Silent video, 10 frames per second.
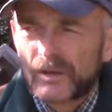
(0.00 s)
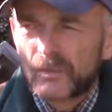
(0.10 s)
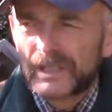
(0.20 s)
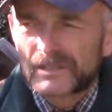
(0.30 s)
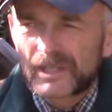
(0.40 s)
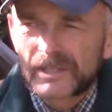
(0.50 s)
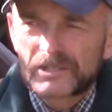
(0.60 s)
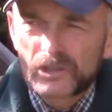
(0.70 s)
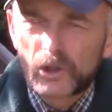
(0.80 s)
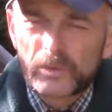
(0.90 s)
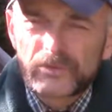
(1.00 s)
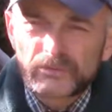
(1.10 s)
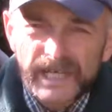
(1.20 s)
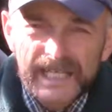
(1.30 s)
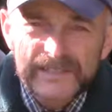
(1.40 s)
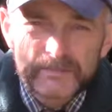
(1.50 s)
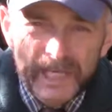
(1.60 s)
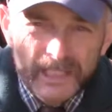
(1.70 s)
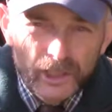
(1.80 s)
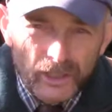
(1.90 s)
We decided to go with raised
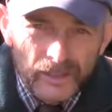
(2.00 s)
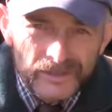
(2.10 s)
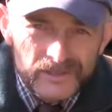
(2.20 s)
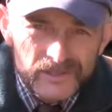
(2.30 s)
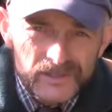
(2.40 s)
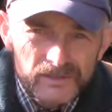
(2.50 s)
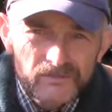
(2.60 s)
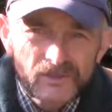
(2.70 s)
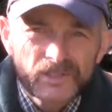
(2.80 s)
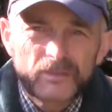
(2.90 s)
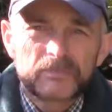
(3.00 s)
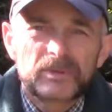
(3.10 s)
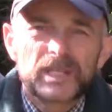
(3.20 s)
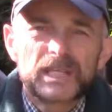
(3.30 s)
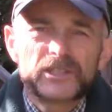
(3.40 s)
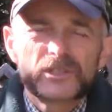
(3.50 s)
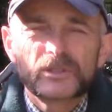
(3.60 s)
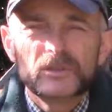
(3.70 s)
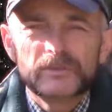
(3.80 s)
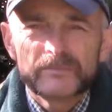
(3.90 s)
bed gardens simply
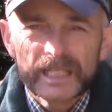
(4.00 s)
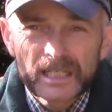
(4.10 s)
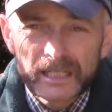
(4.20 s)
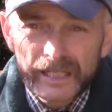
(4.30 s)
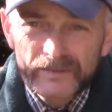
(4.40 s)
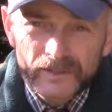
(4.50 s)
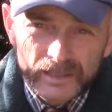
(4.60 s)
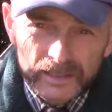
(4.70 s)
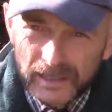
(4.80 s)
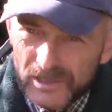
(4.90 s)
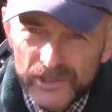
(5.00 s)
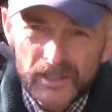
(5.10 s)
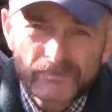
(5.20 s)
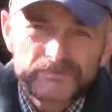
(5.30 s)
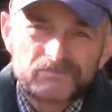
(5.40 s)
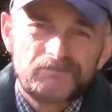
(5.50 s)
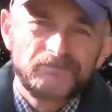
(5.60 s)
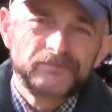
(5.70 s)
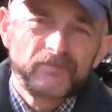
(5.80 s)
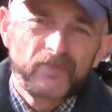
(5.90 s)
to make life a little easier,
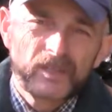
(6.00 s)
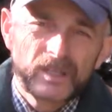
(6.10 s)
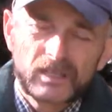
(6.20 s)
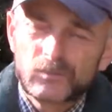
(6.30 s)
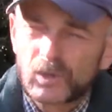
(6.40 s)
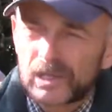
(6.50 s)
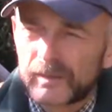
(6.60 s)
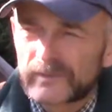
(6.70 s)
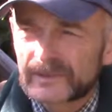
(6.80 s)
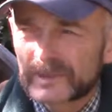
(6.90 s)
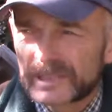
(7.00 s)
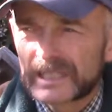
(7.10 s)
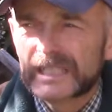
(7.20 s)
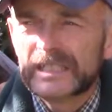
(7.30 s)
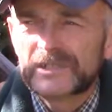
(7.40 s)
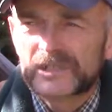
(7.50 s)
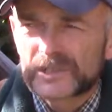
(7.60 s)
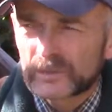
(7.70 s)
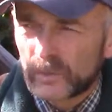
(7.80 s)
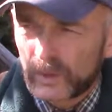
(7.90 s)
a little more comfortable, a little easier
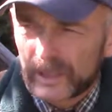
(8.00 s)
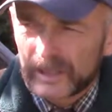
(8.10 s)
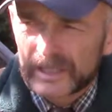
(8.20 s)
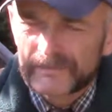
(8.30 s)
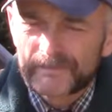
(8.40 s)
to work.